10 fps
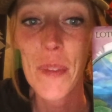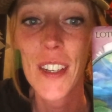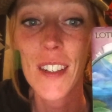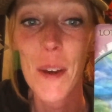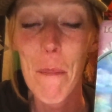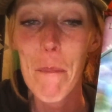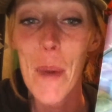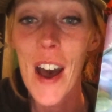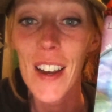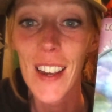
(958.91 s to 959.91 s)
the
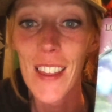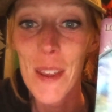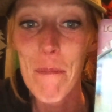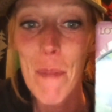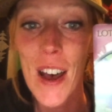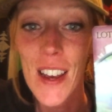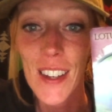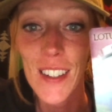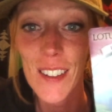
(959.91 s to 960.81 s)
muck and the mud,